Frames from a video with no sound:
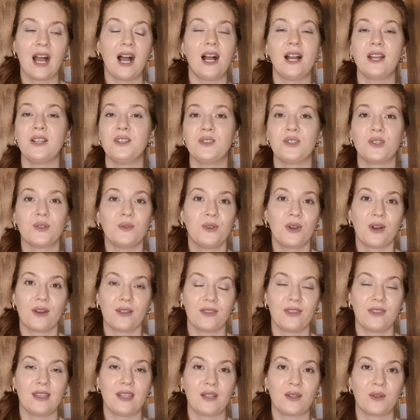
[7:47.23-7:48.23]
I do
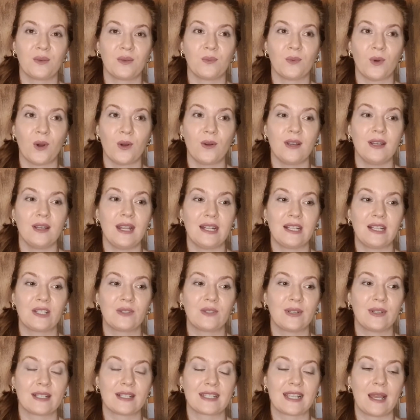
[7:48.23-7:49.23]
not think Rory needs
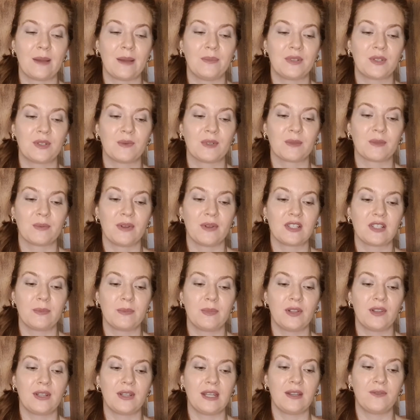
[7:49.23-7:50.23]
to accept
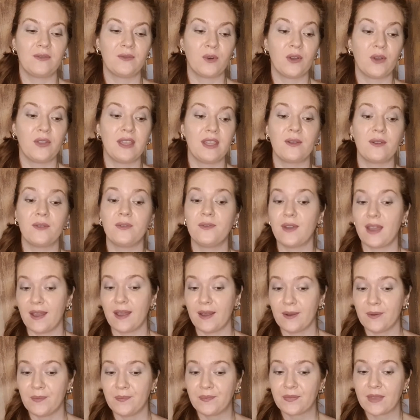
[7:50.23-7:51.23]
responsibility for the
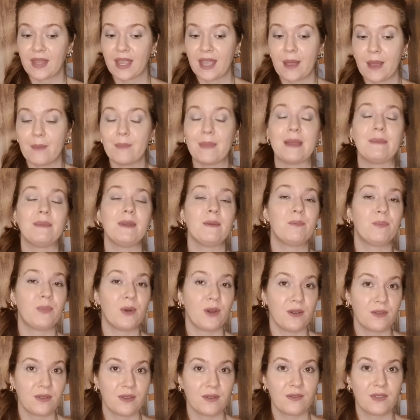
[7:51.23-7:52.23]
affair. Maybe
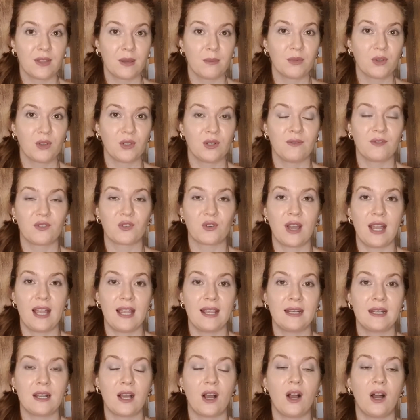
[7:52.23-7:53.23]
both of them could have
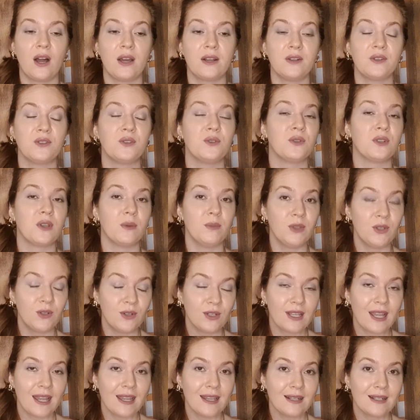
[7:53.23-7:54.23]
tried harder to
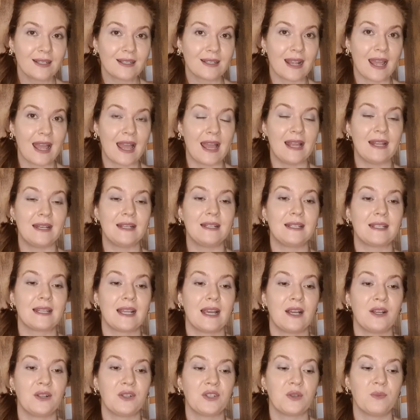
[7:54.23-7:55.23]
communicate and
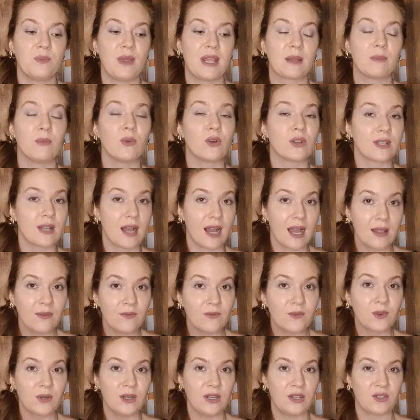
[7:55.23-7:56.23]
to make more time
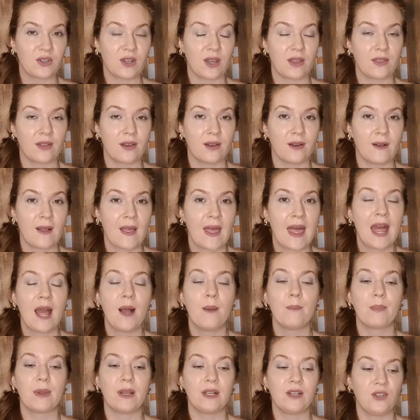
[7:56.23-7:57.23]
for each other,
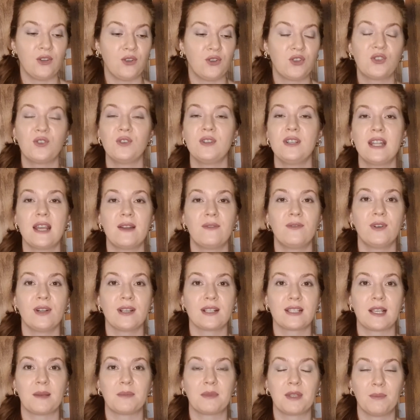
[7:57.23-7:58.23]
but you should never
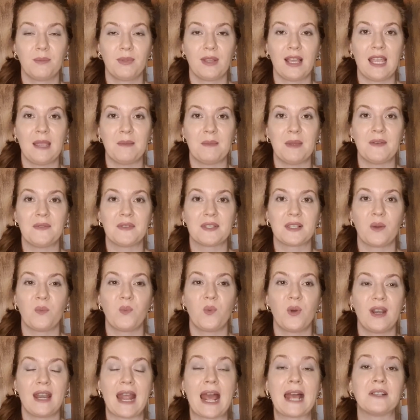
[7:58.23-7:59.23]
accept the blame if
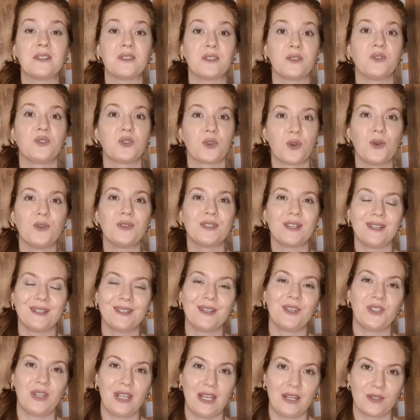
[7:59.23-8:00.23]
someone has chosen to
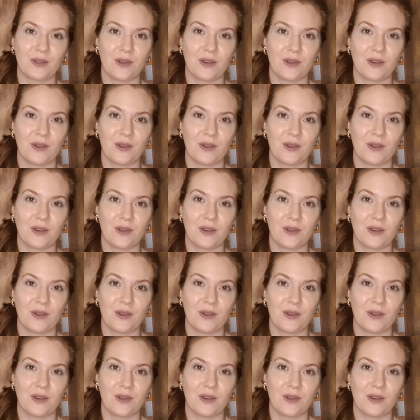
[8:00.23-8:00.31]
cheat